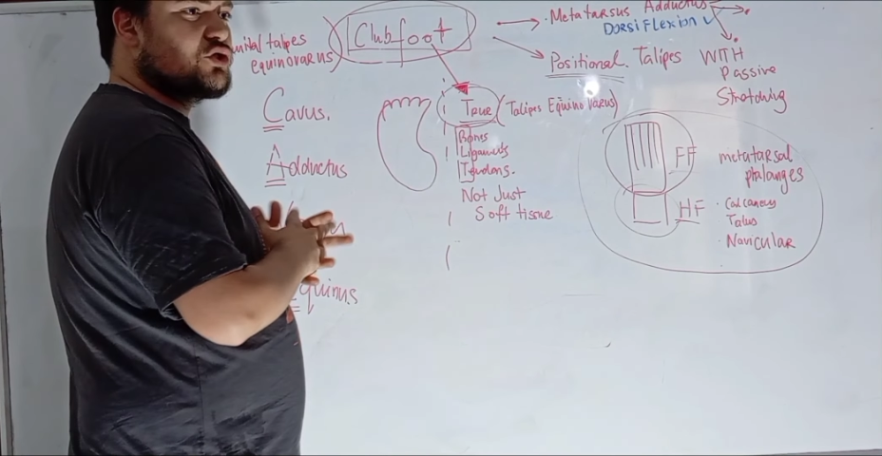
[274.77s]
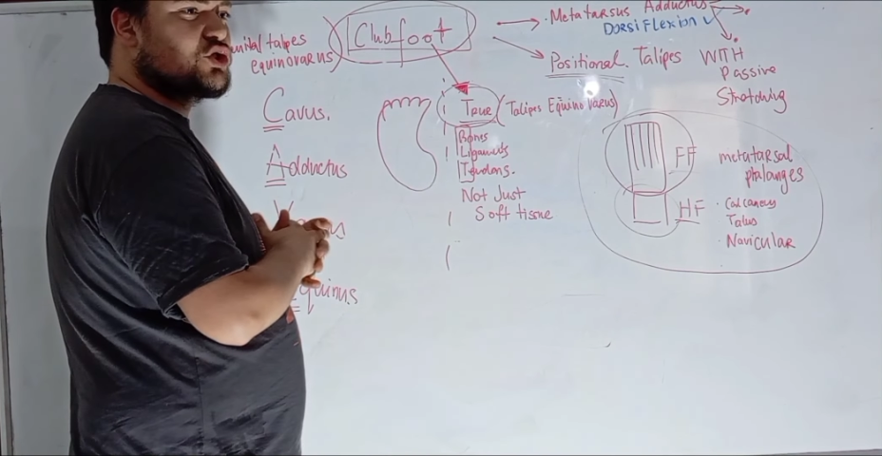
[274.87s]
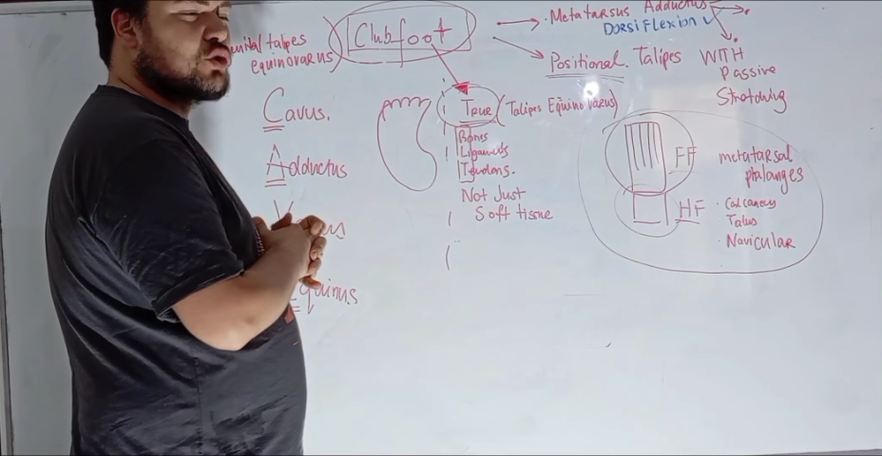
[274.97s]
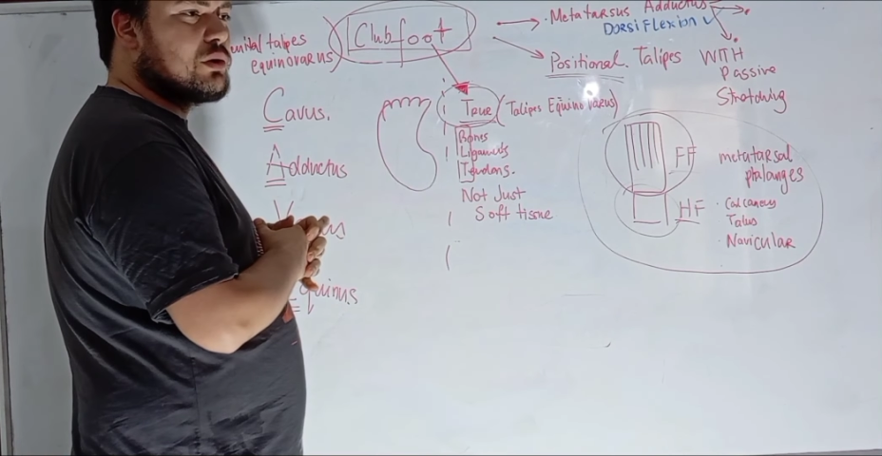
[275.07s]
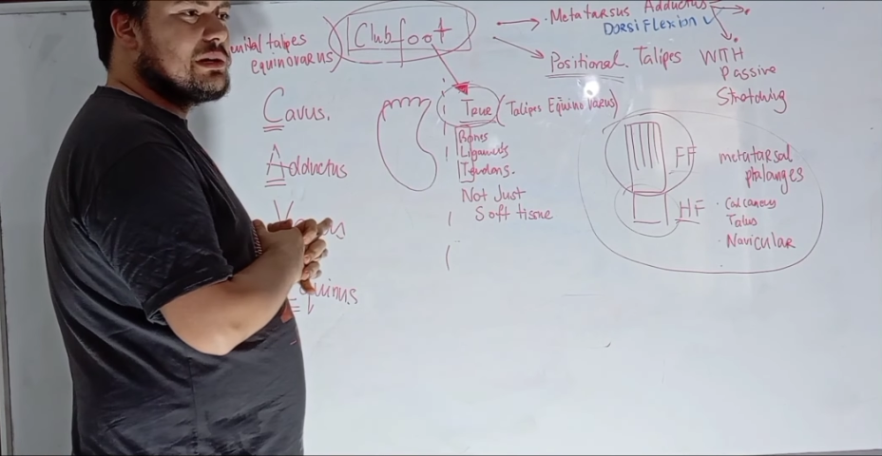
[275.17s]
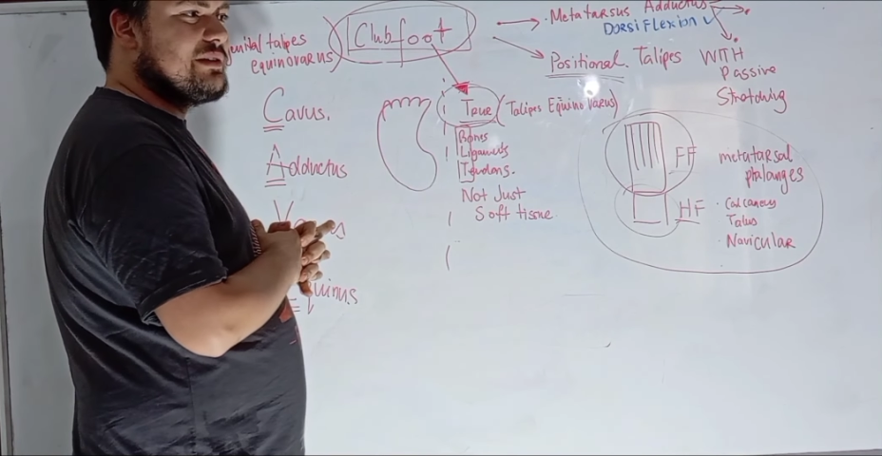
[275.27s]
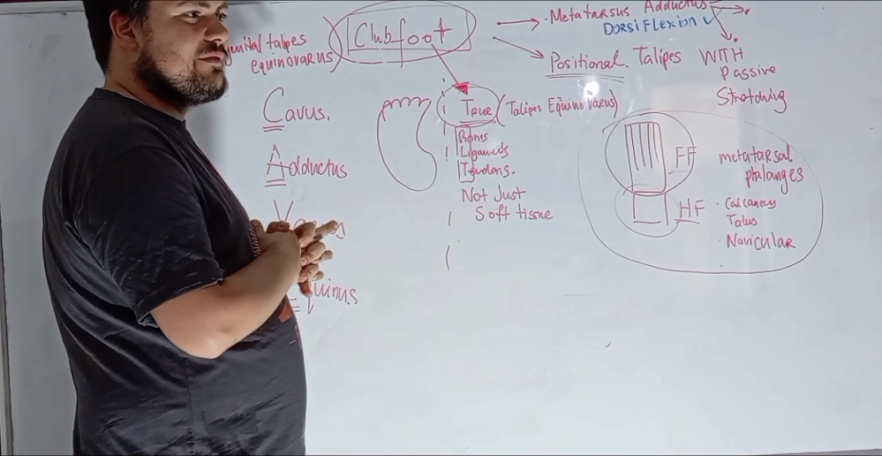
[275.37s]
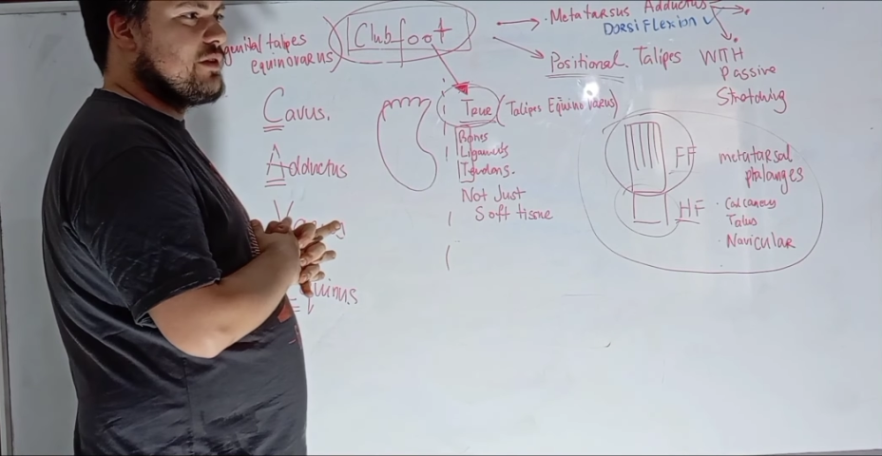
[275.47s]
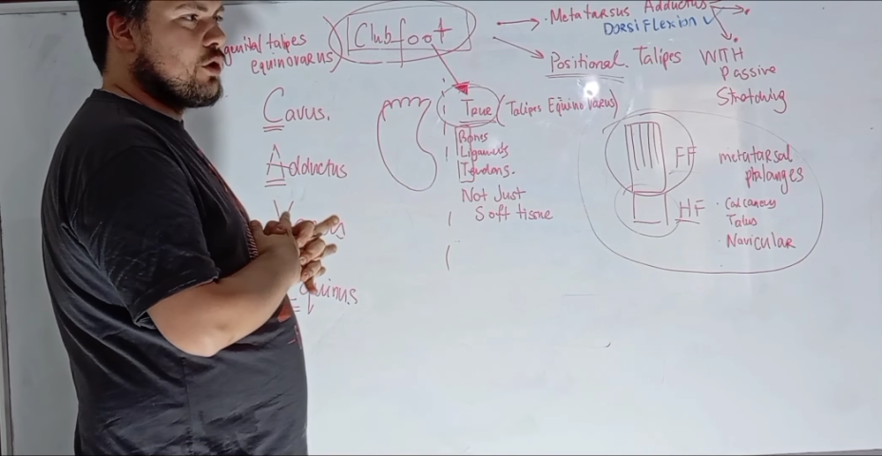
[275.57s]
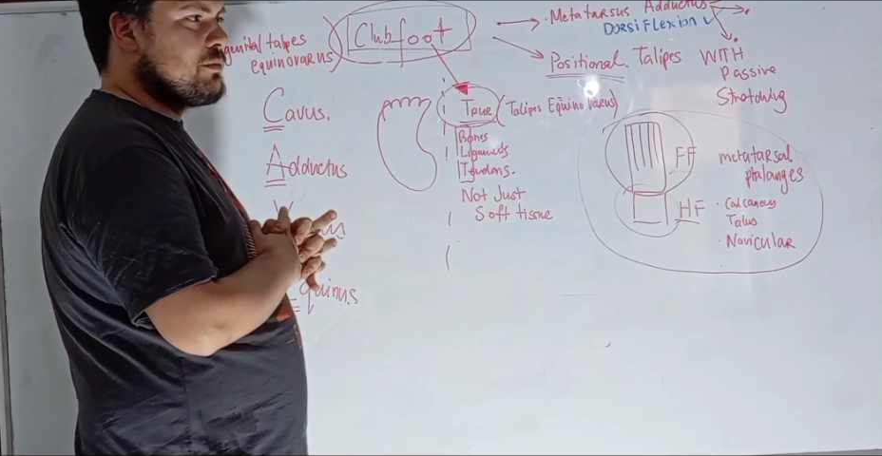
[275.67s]

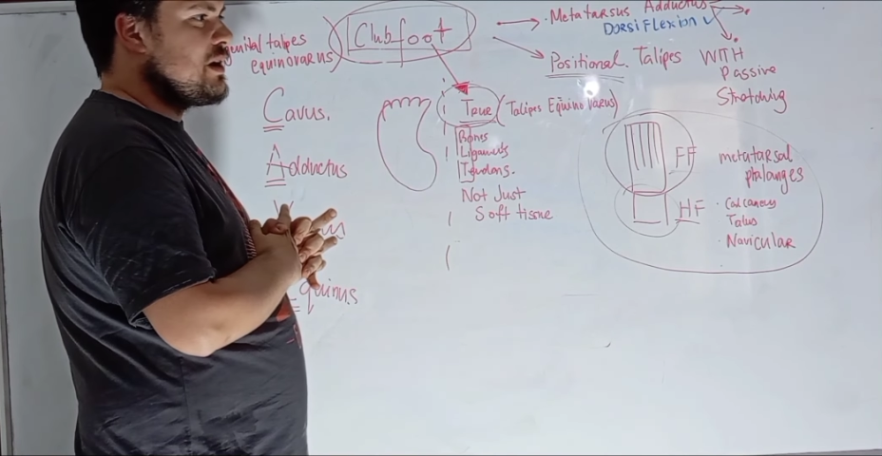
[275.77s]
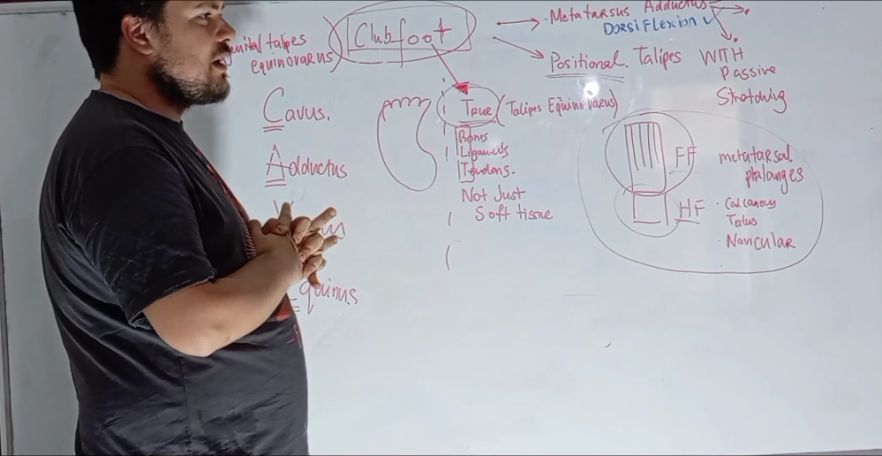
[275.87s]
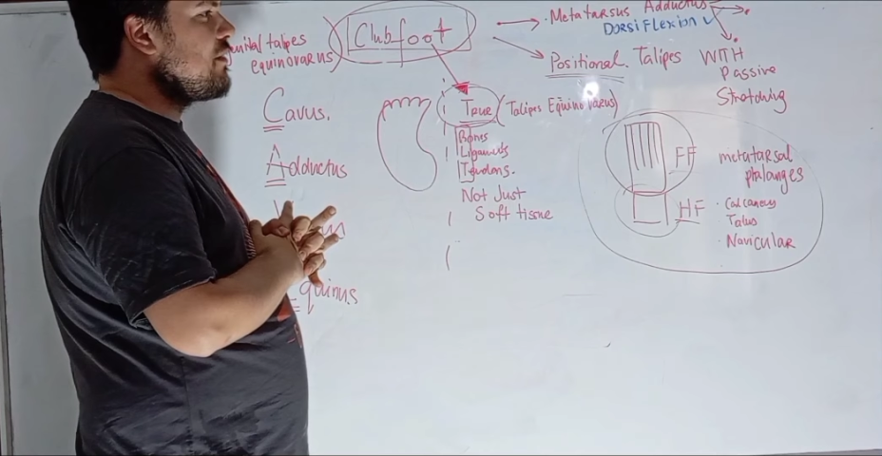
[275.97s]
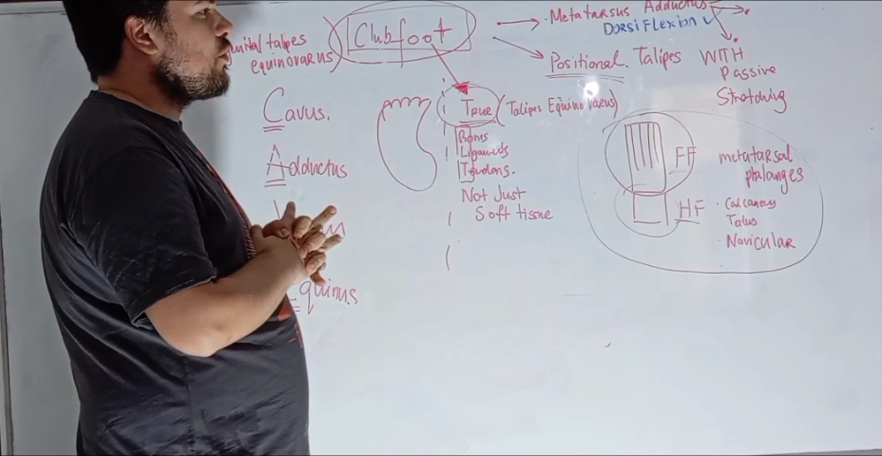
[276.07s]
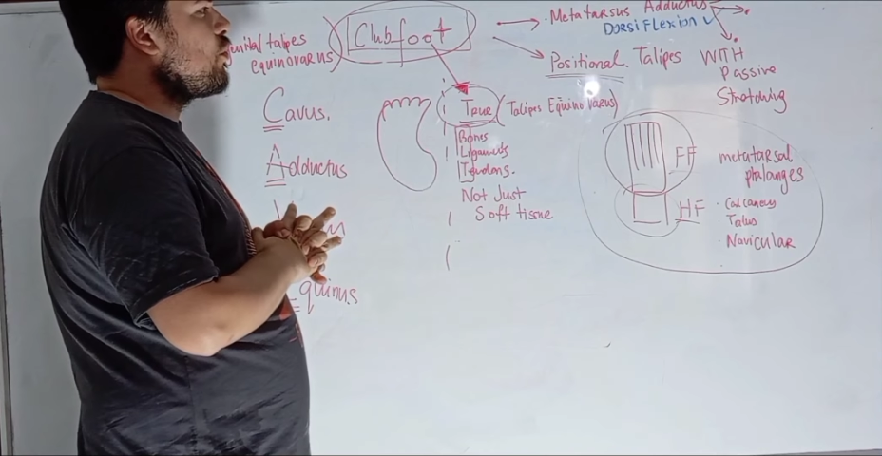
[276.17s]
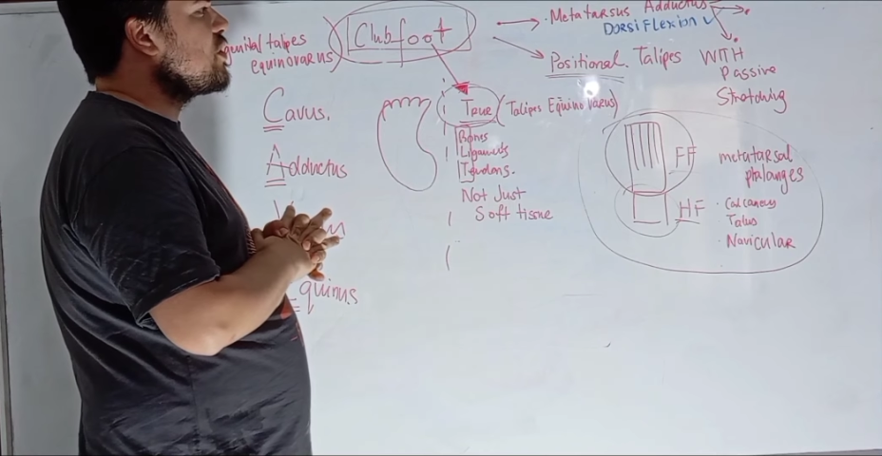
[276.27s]
short-lived phenomena,